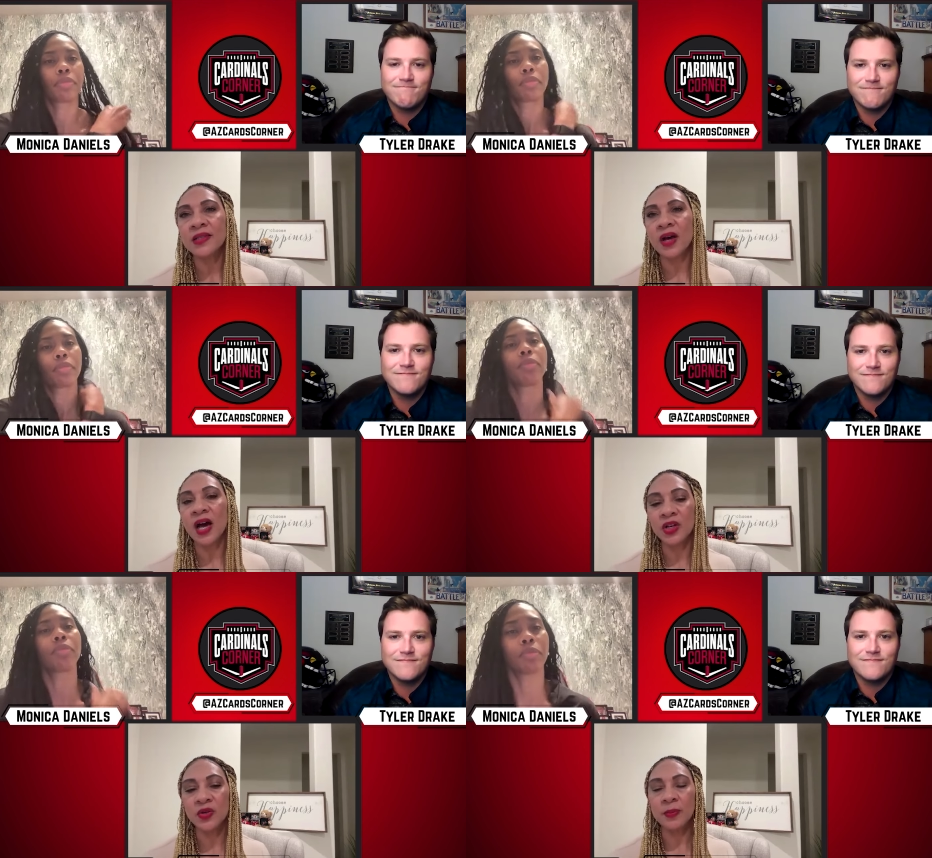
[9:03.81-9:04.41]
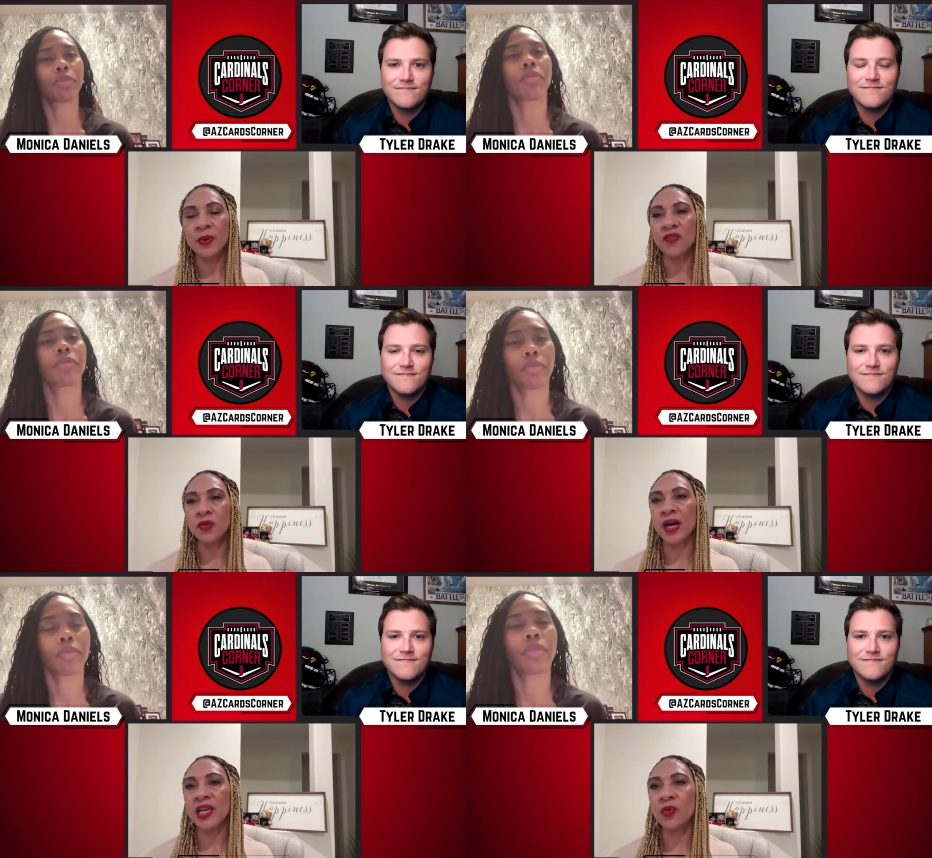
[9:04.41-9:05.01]
Speaker 1: So how do you mm-hmm. keep
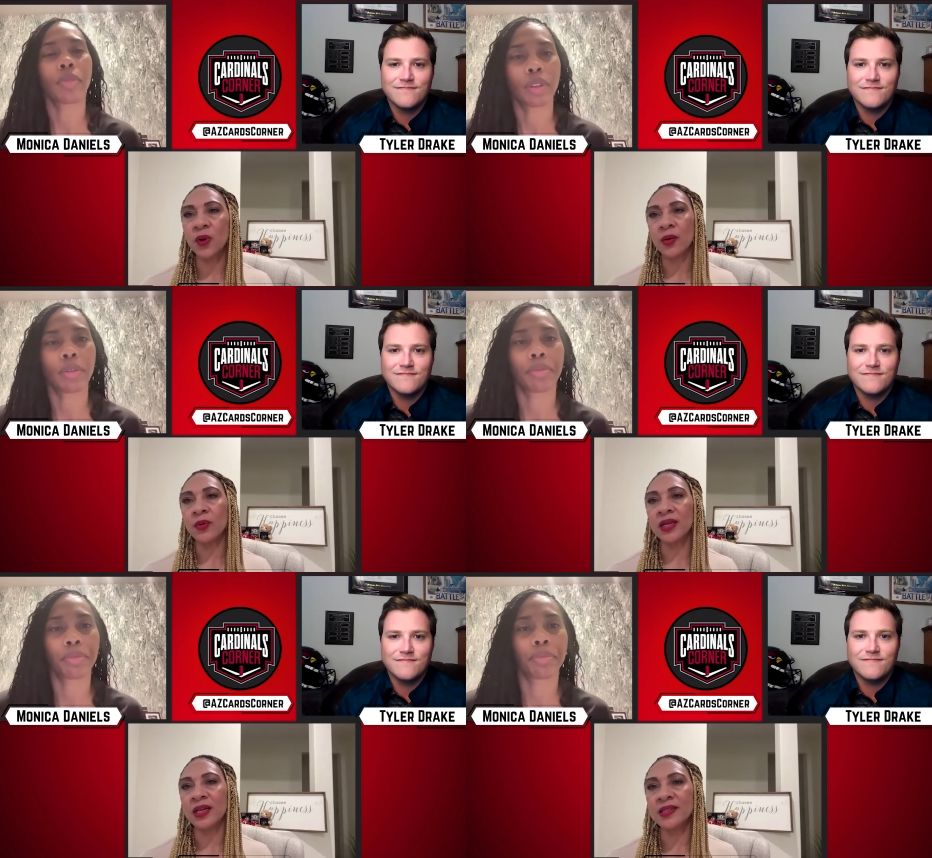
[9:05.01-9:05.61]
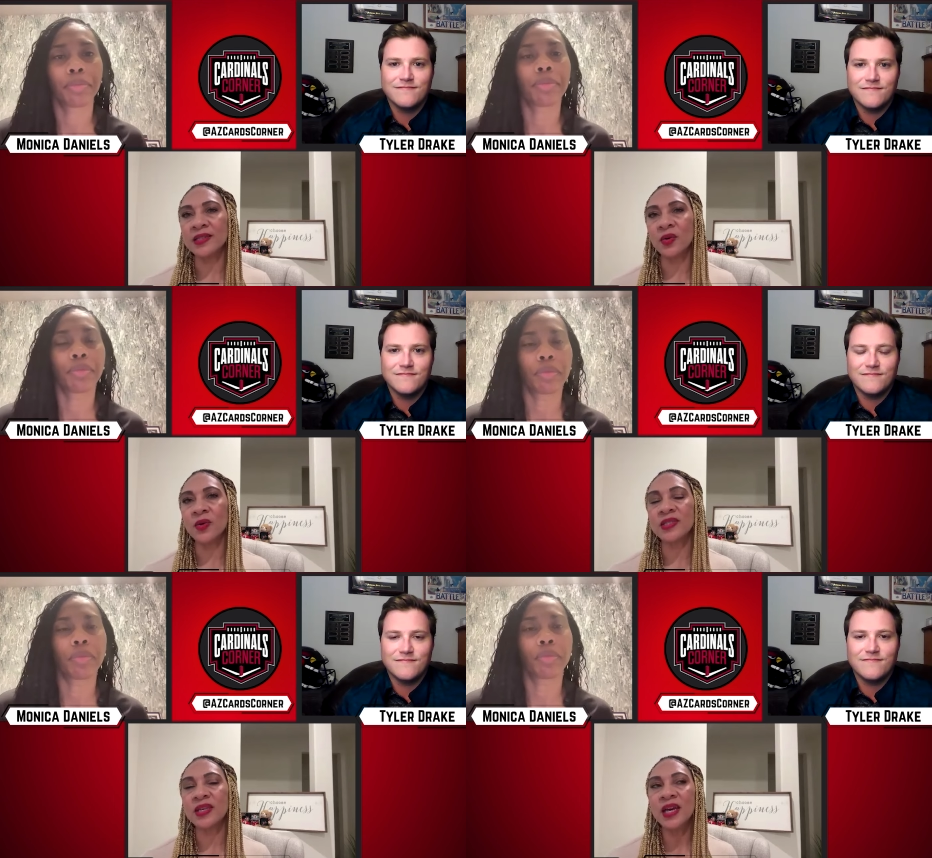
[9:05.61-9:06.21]
everybody grounded? And
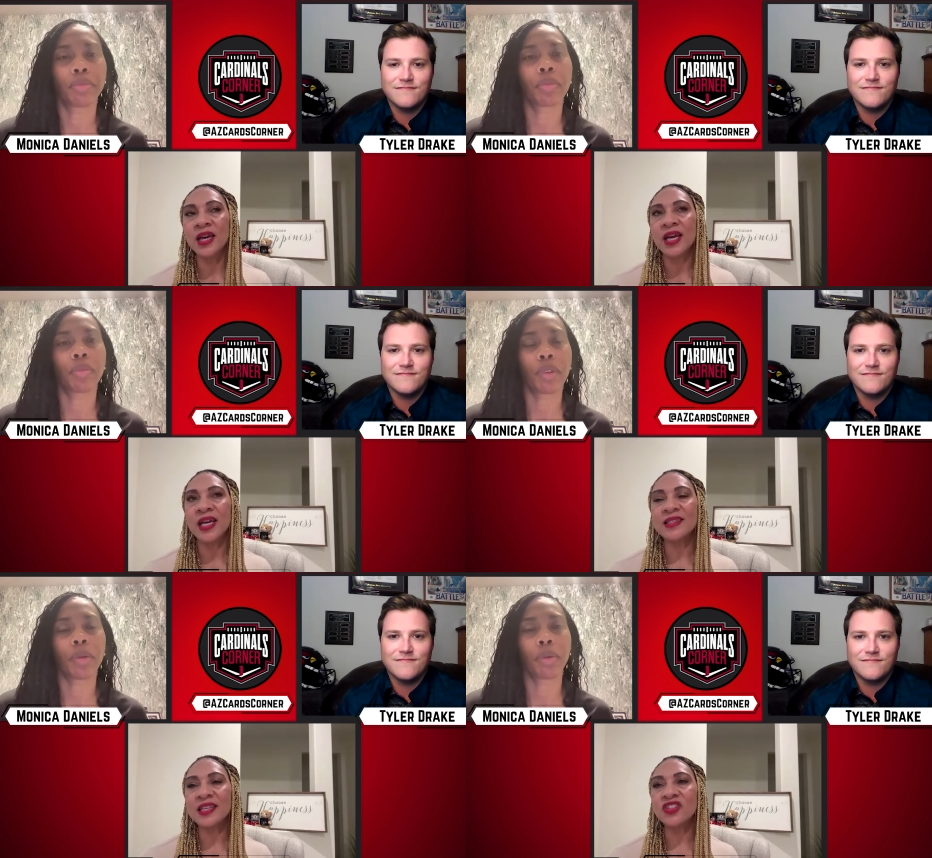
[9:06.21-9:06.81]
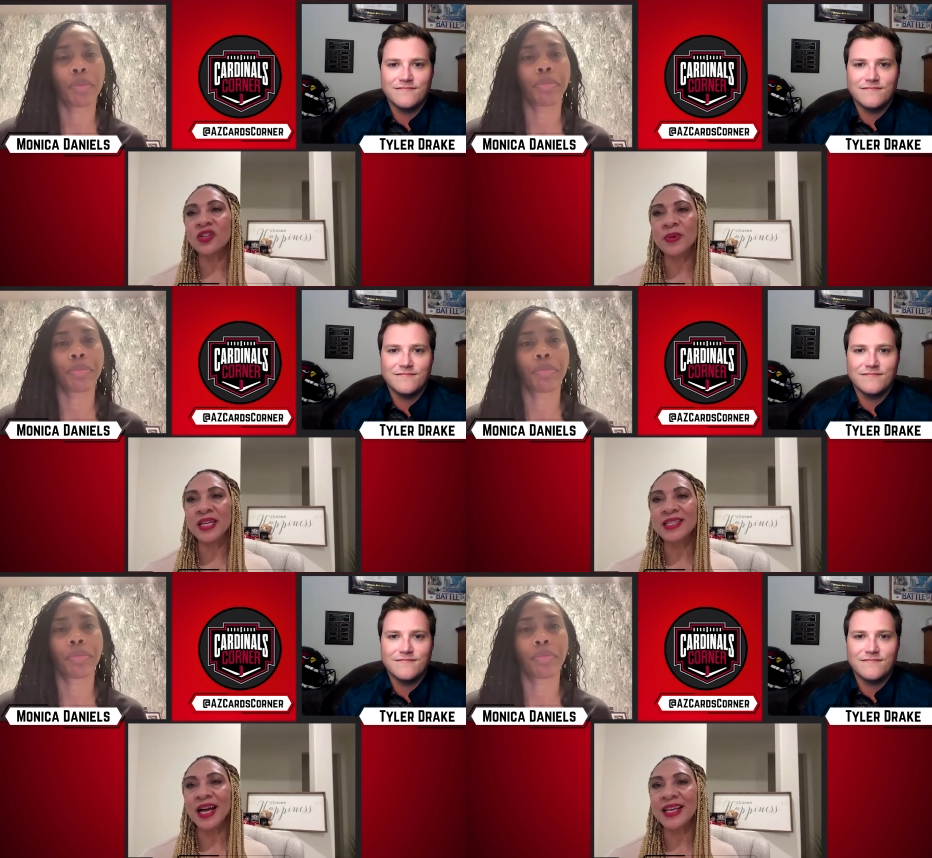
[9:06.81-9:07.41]
so it's it's such a
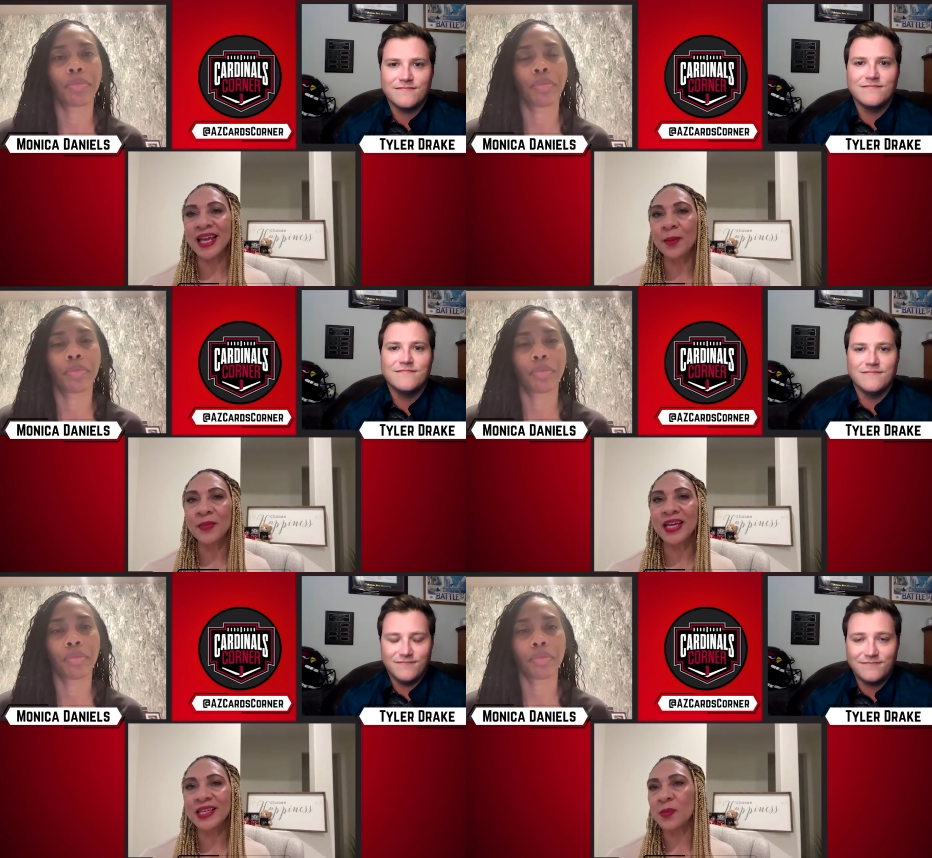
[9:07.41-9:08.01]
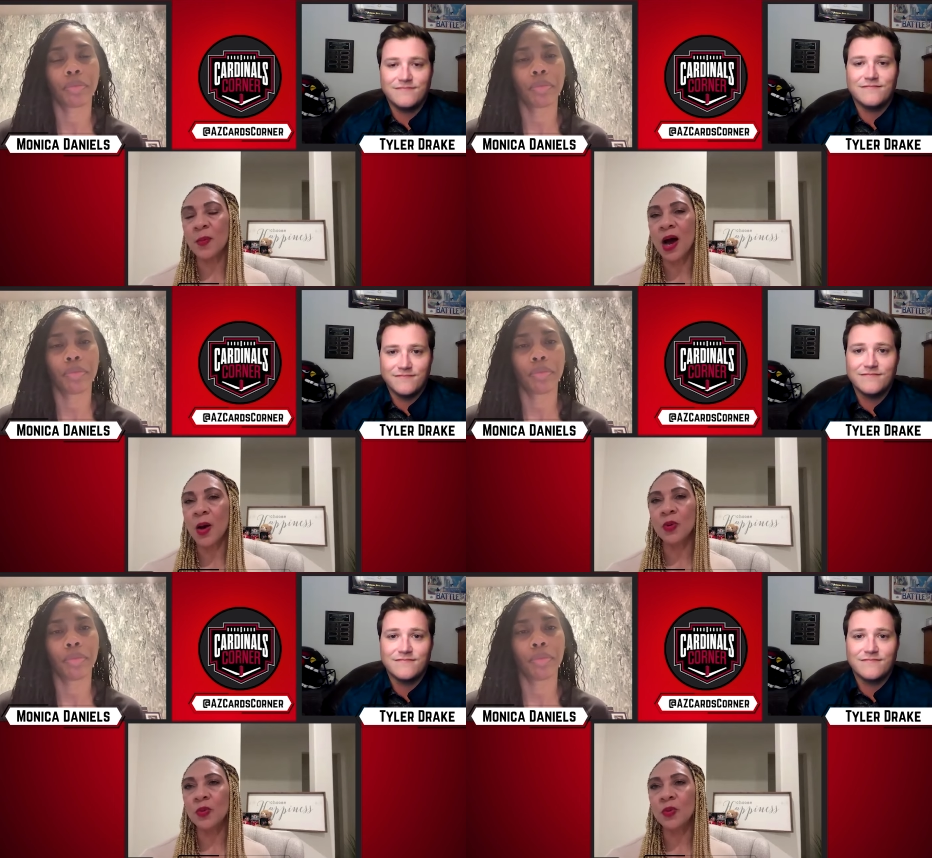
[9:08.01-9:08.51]
big dynamic as a mom.